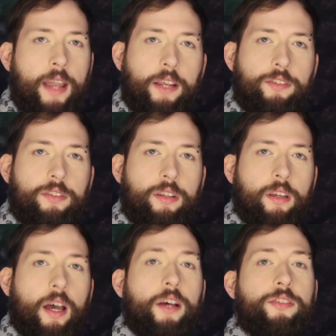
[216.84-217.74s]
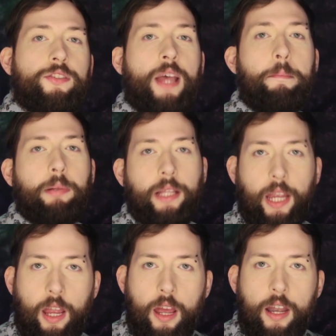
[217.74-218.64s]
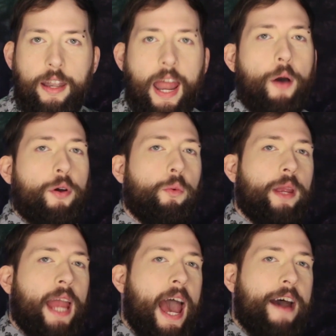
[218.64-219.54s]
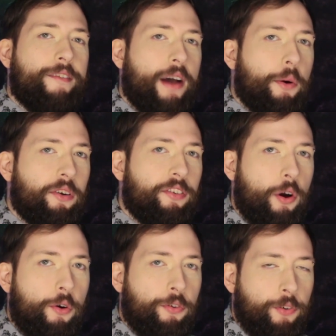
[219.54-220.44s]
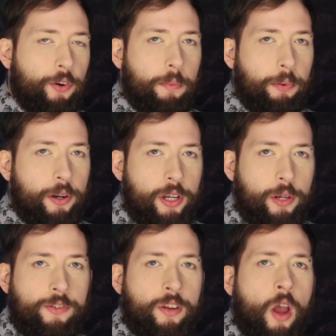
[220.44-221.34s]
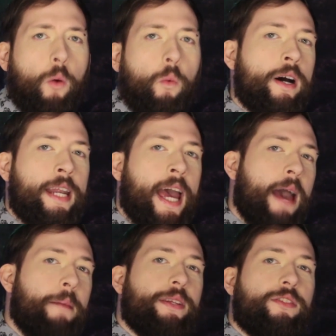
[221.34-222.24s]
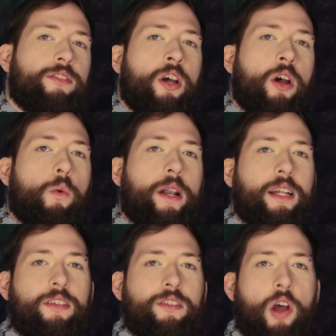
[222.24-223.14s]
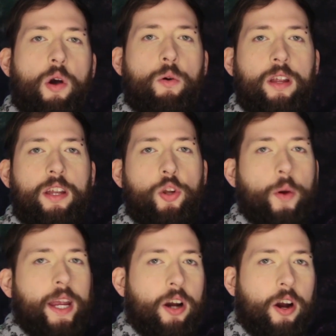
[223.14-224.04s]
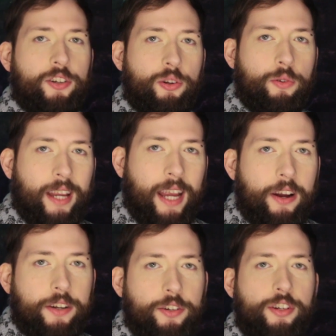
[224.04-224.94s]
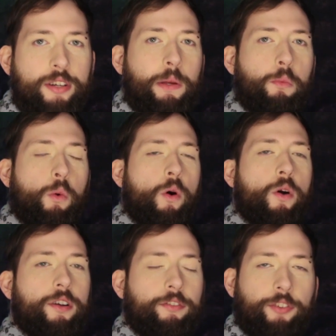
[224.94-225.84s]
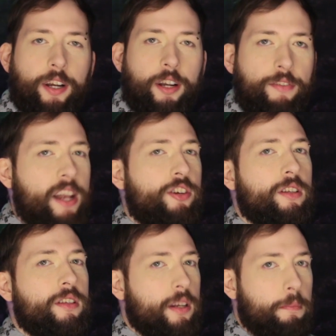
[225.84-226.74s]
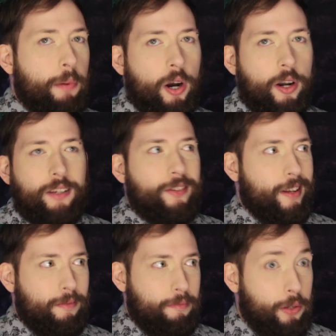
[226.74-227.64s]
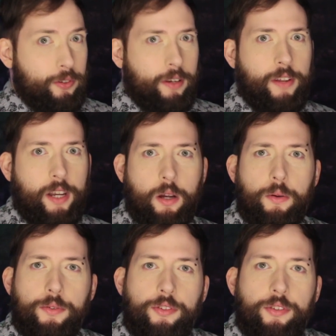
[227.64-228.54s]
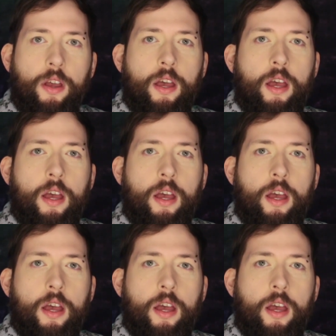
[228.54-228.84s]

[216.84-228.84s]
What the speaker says: Next, assembly. Now that we have our faux fur produced, what happens when it's sewn into a cartoon character to be worn for conventions and parties and music videos?